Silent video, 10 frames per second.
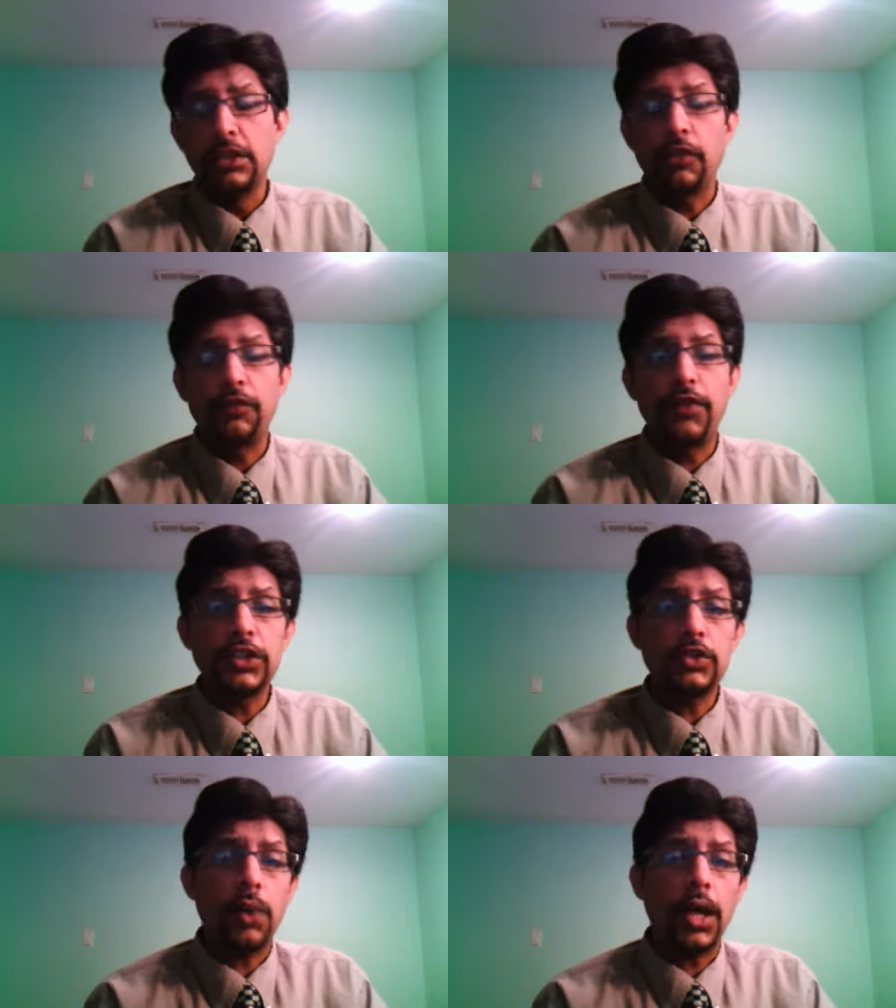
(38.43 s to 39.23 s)
the
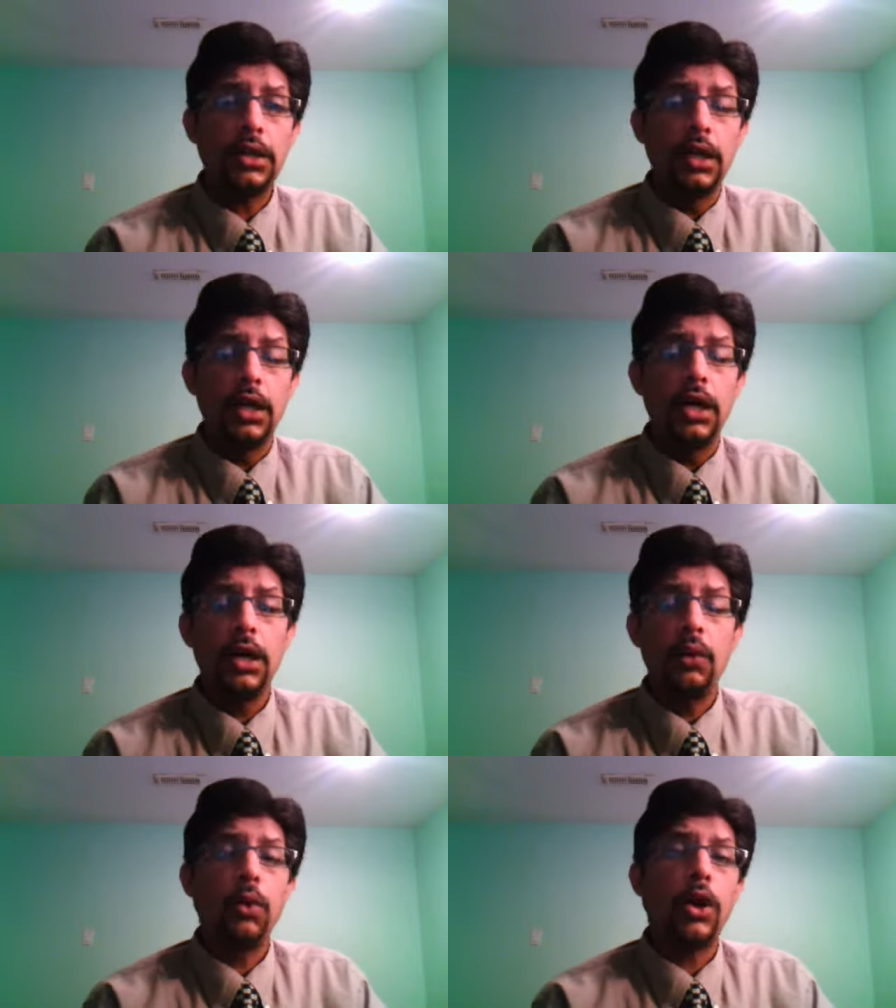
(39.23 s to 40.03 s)
first one
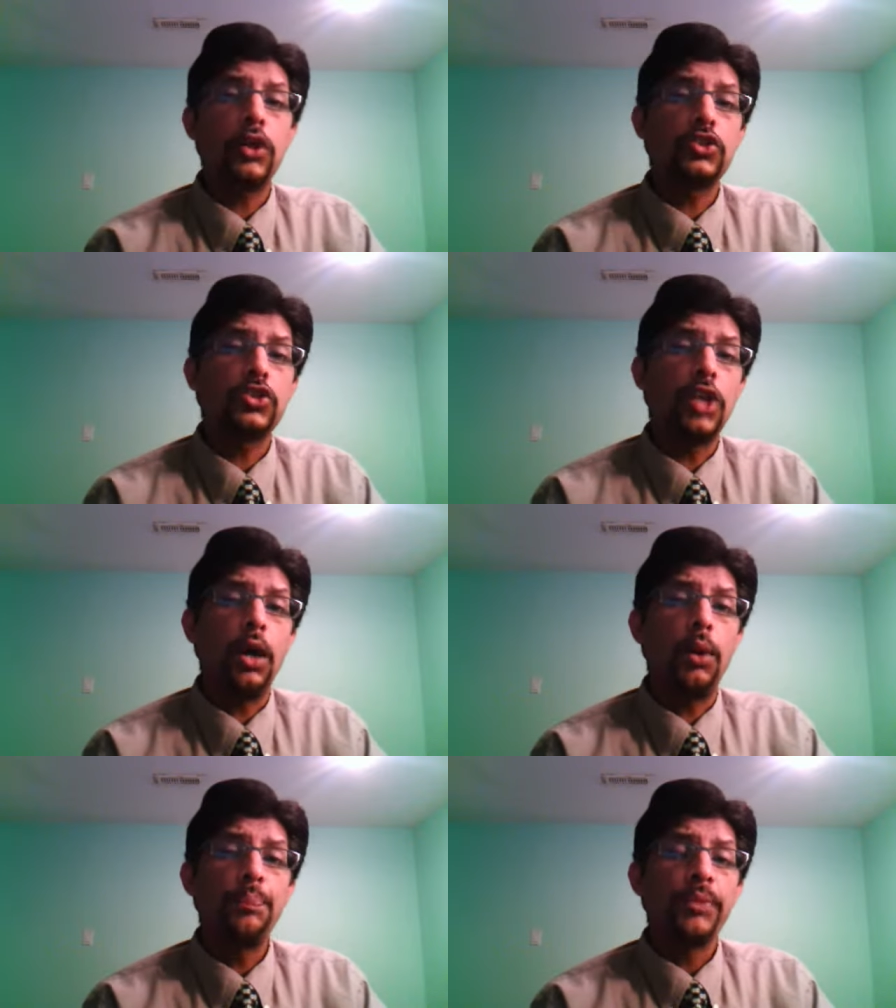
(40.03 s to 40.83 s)
uh, was
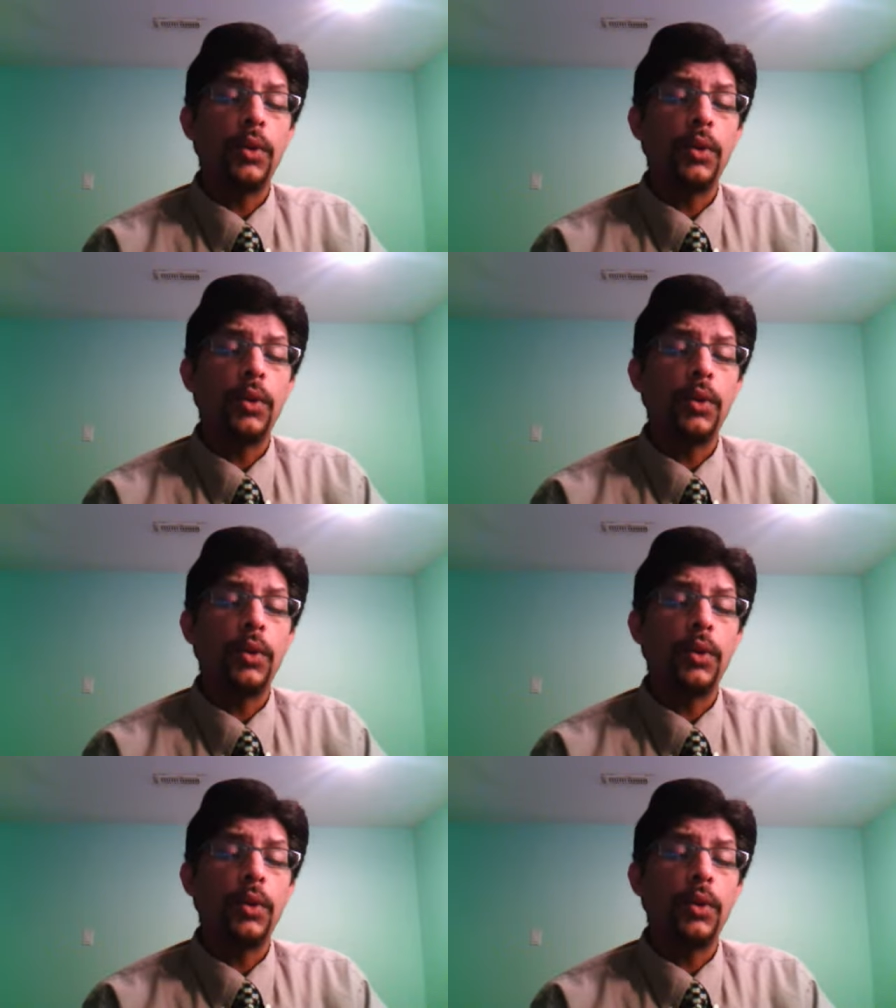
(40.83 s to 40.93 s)
um,